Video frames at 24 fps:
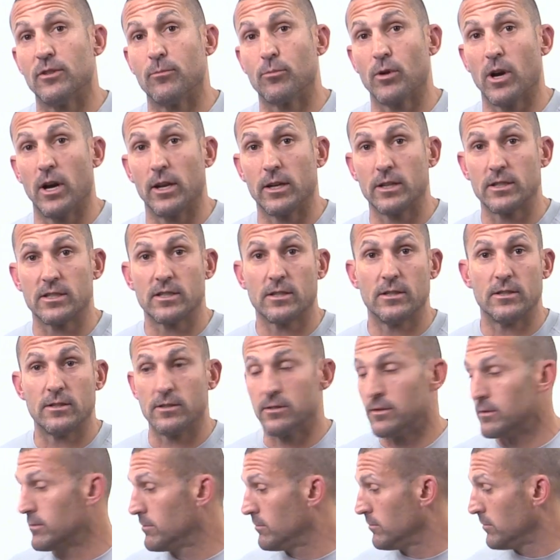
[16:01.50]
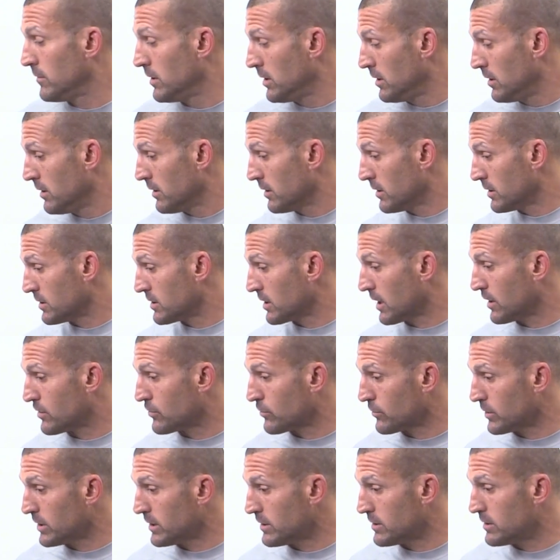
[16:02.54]
of products because the
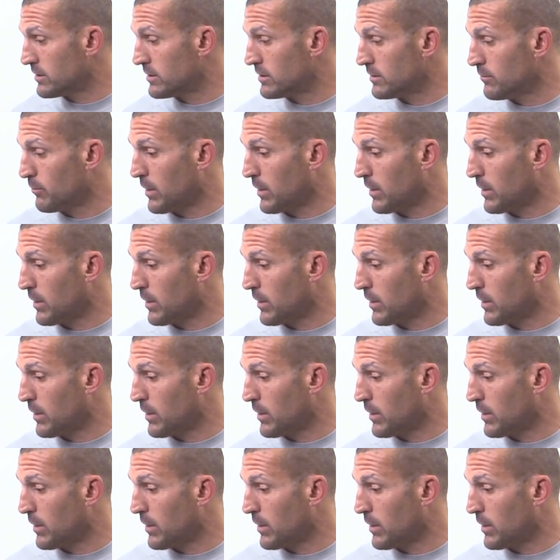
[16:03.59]
accessories